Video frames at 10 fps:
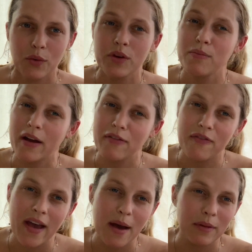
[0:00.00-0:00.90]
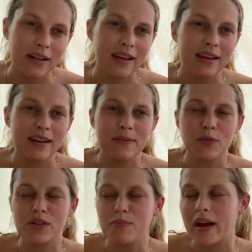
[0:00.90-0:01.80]
with my family
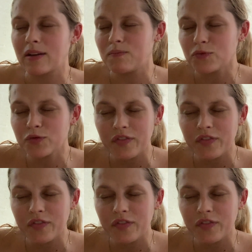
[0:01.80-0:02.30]
and with my